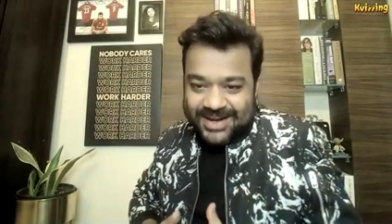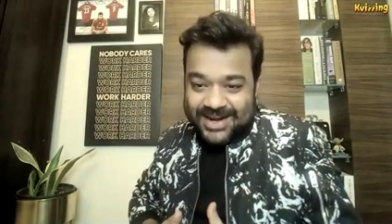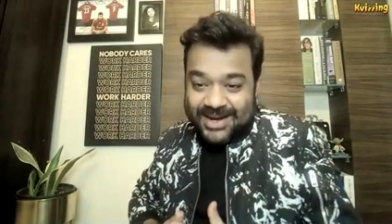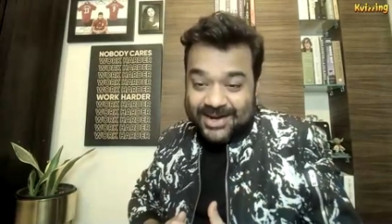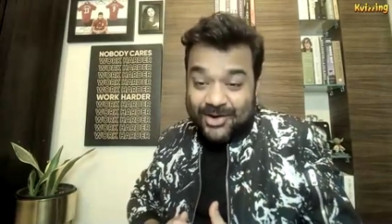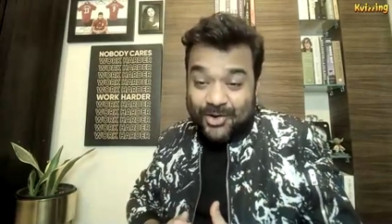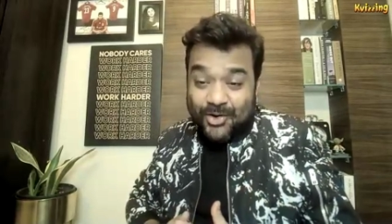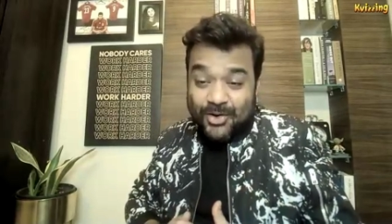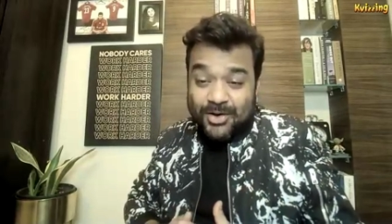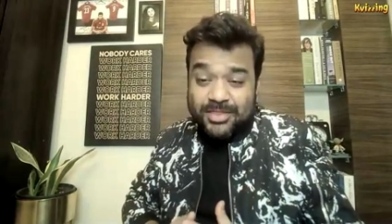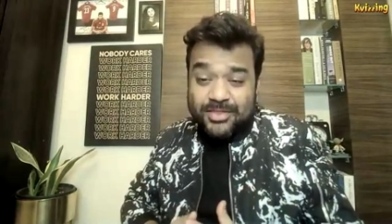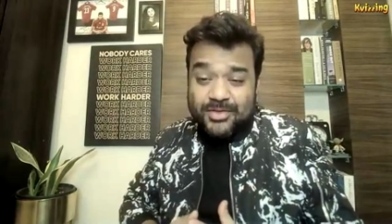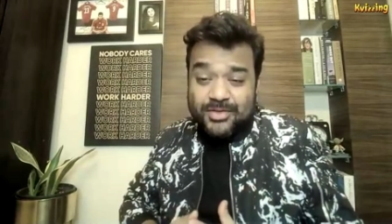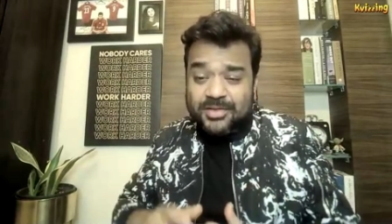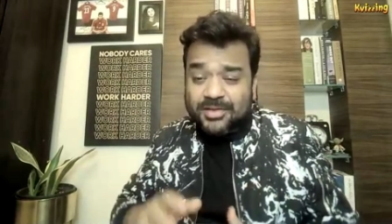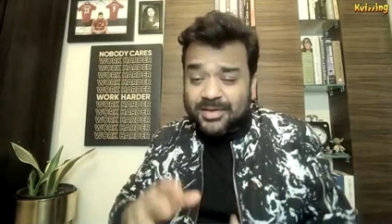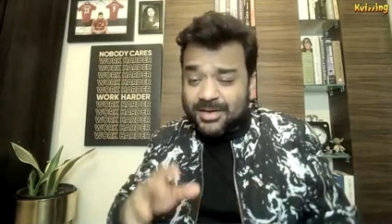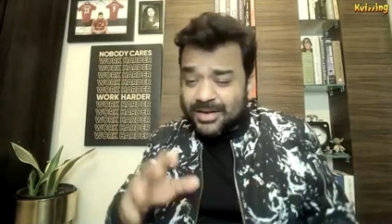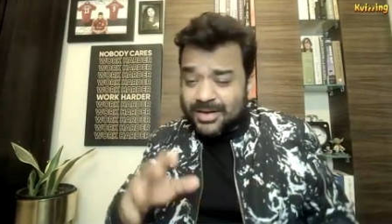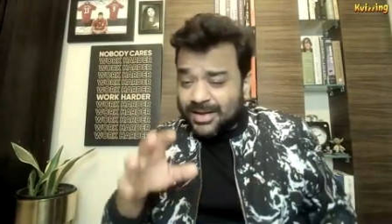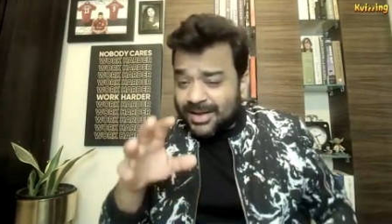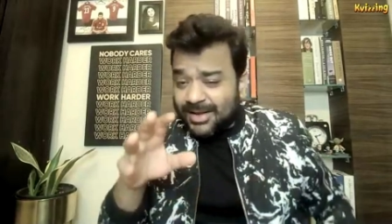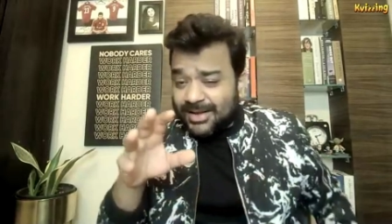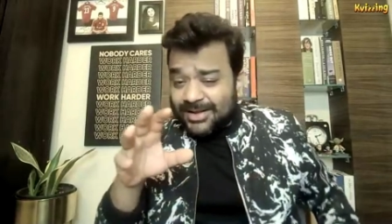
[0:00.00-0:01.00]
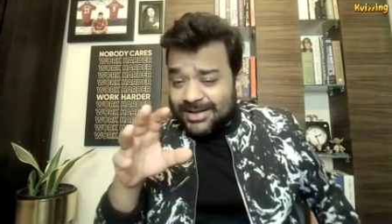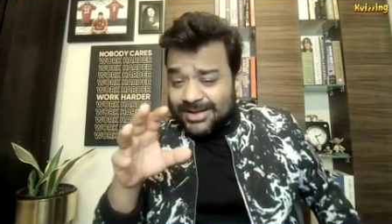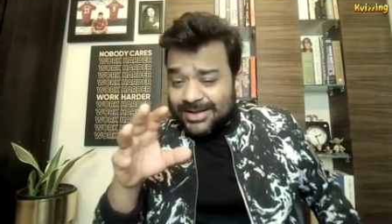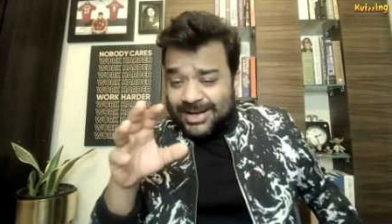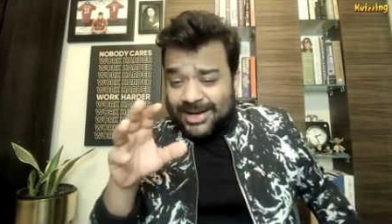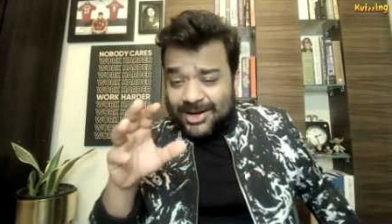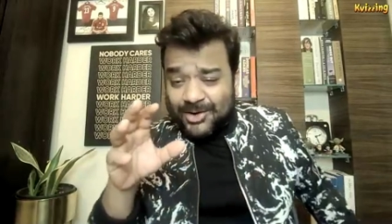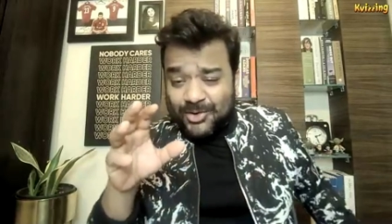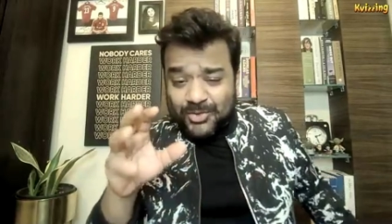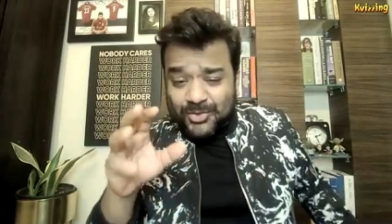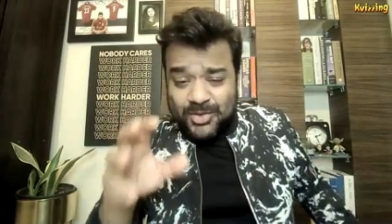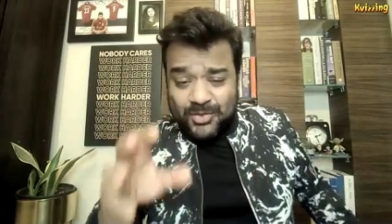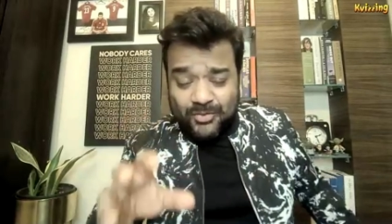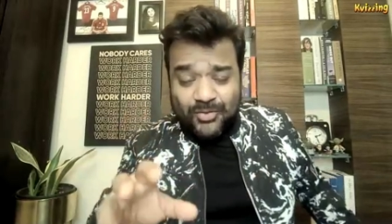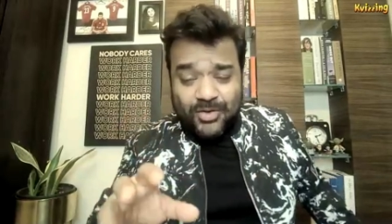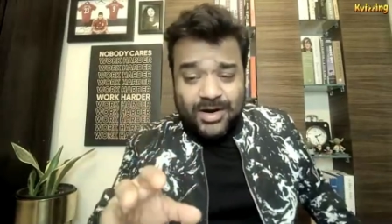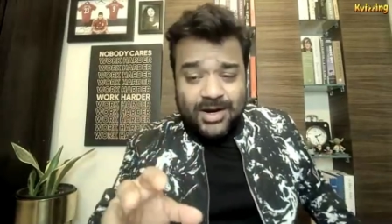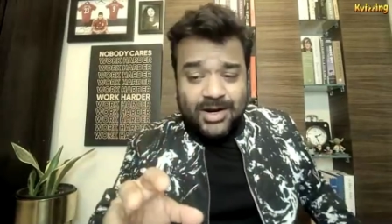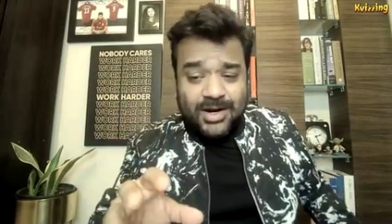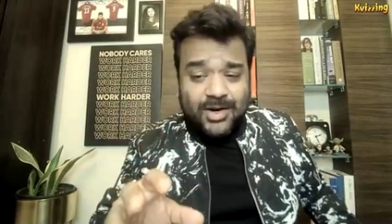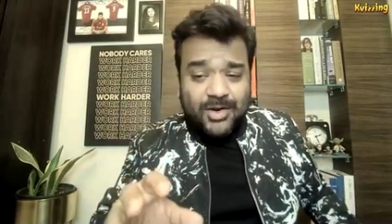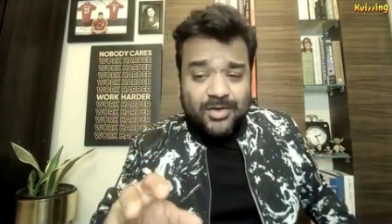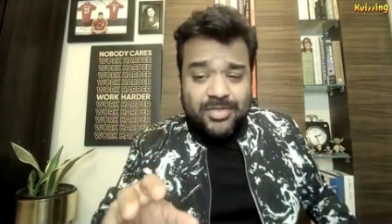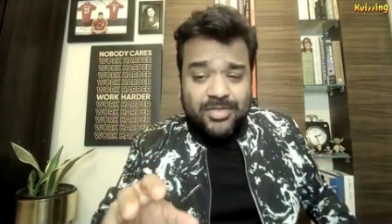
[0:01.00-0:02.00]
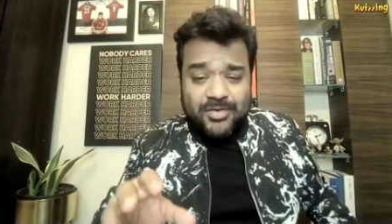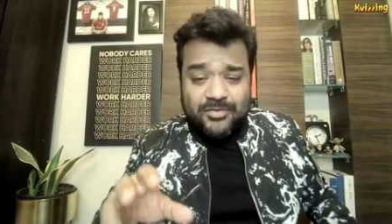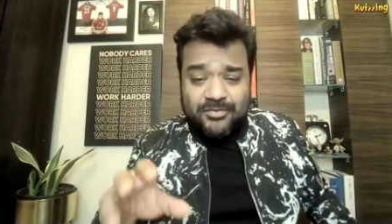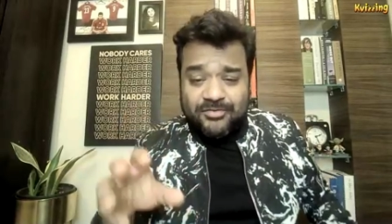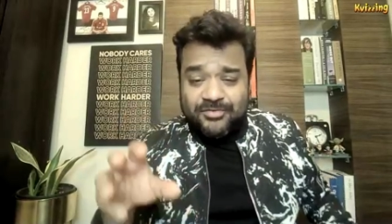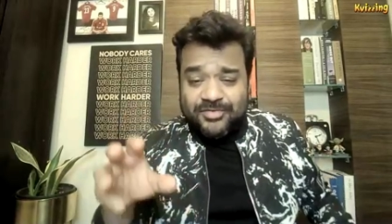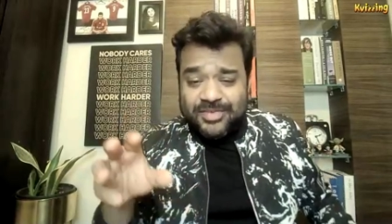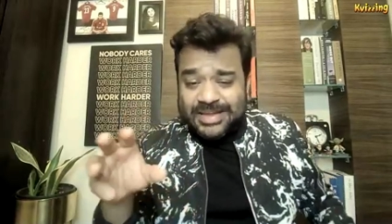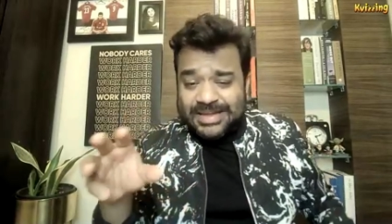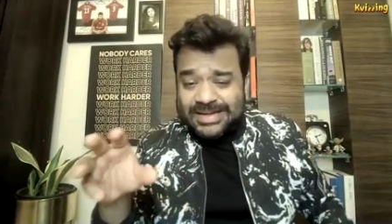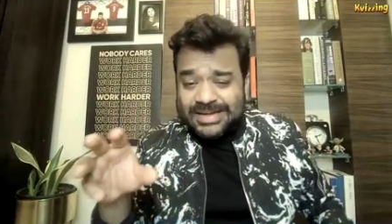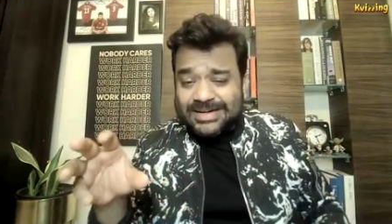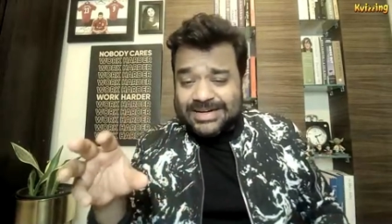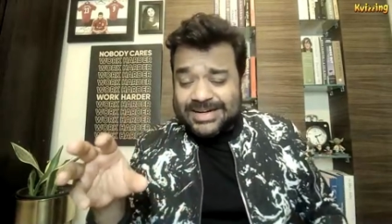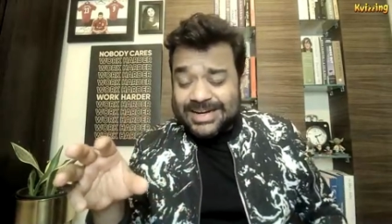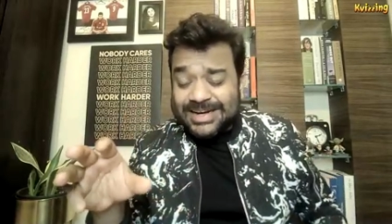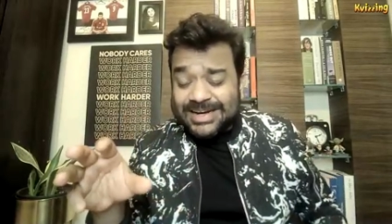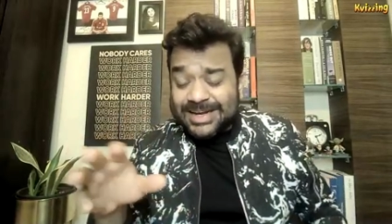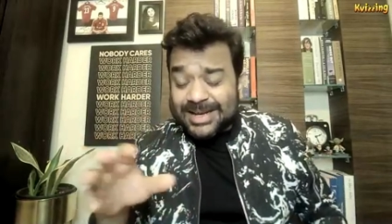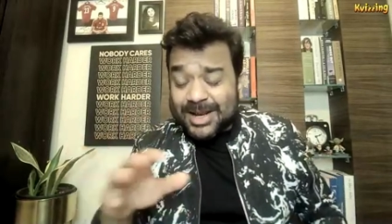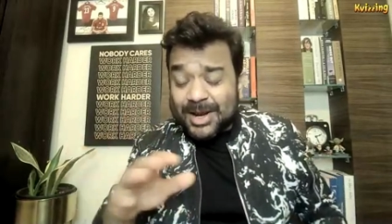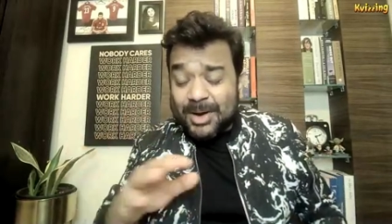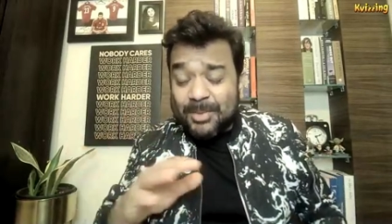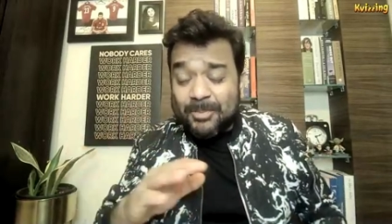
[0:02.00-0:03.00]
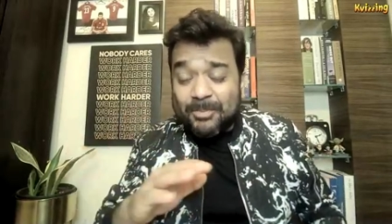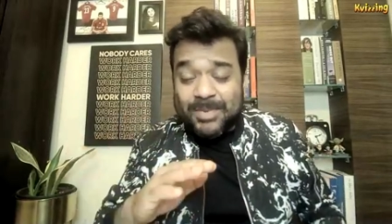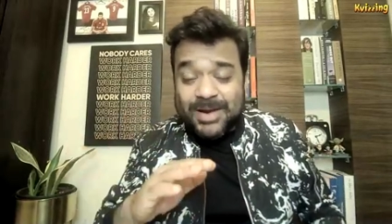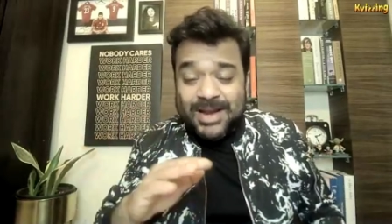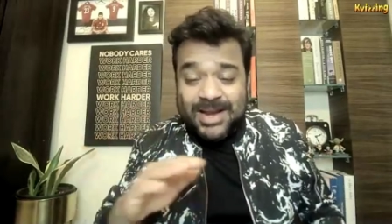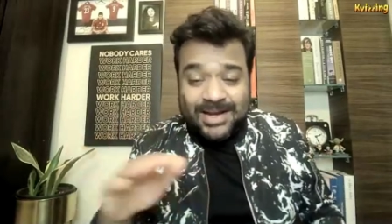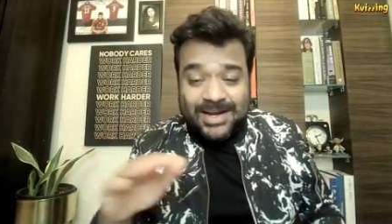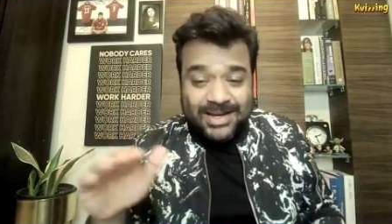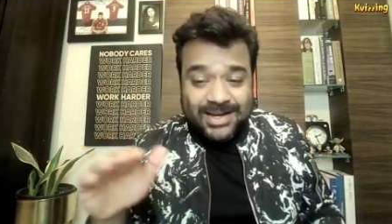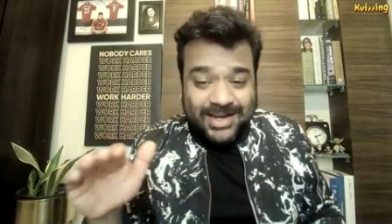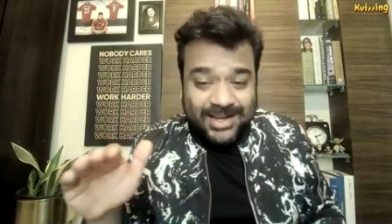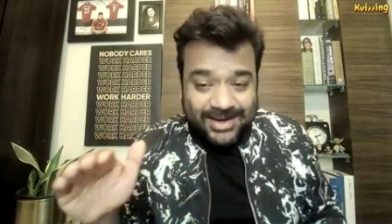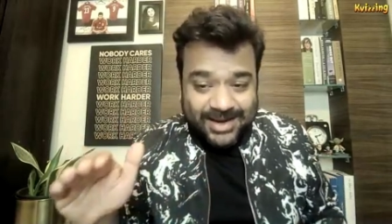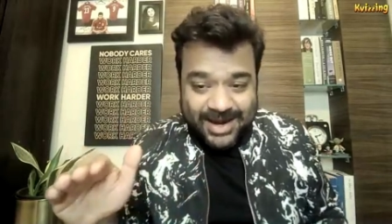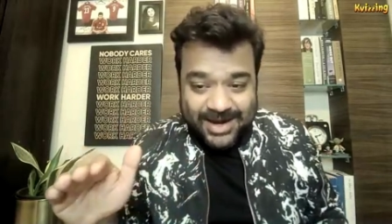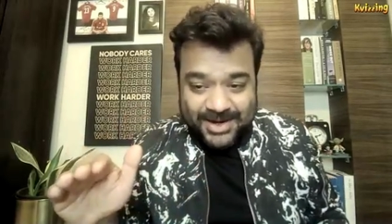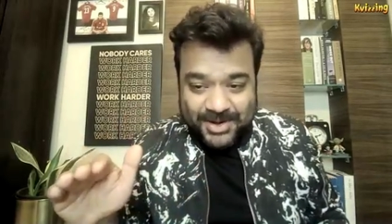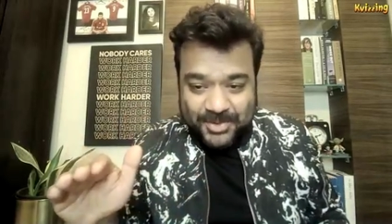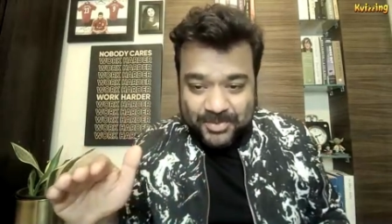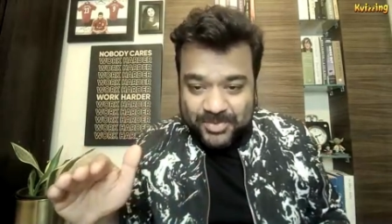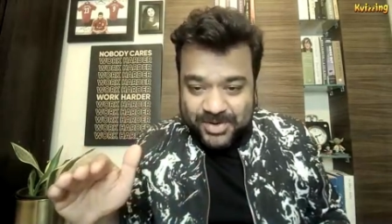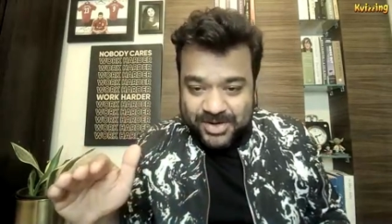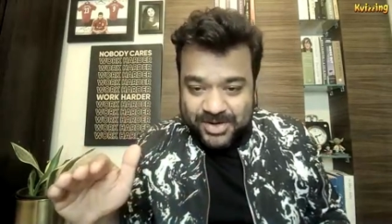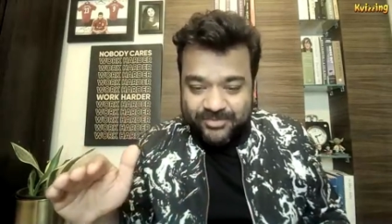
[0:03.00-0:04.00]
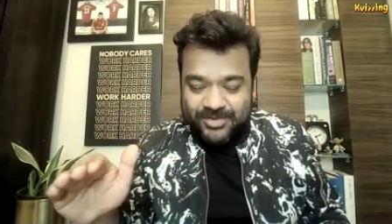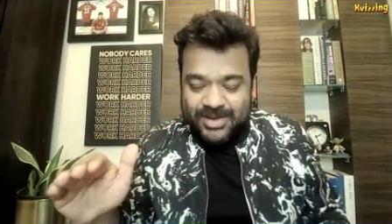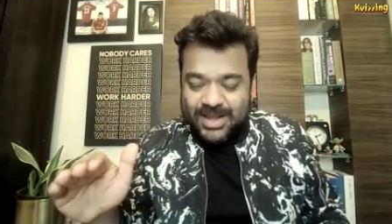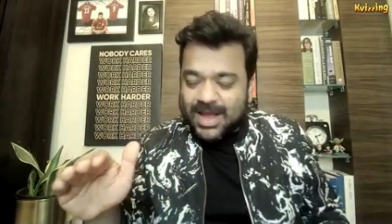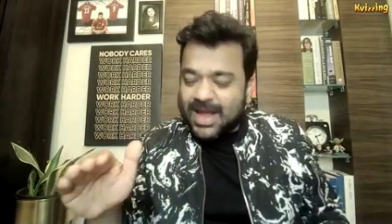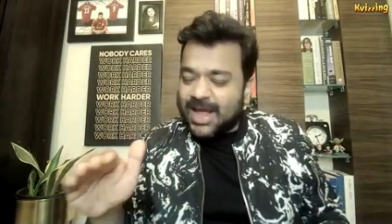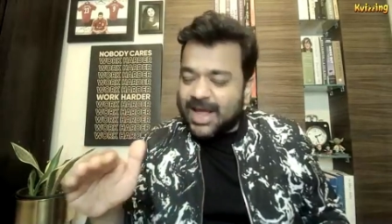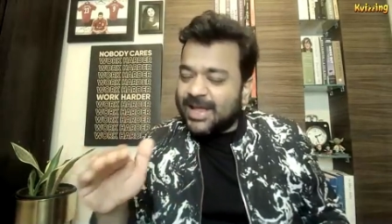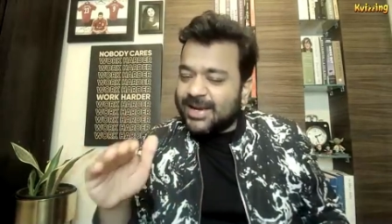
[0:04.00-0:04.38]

and also into the world of some weird and completely random trivia?